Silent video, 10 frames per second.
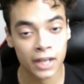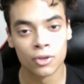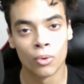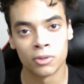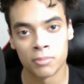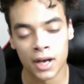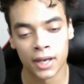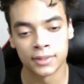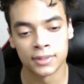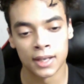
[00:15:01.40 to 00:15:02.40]
end goal in
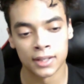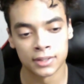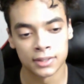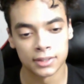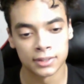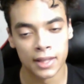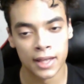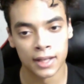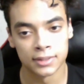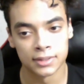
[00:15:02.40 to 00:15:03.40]
mind, and it's just
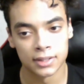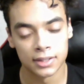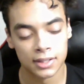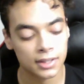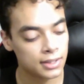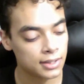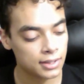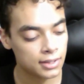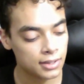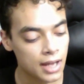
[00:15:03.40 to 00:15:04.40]
that
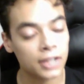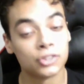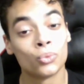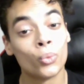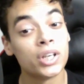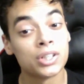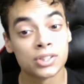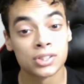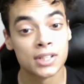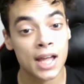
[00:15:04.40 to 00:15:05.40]
I just
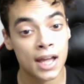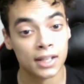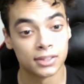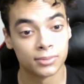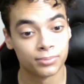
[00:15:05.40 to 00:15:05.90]
wish that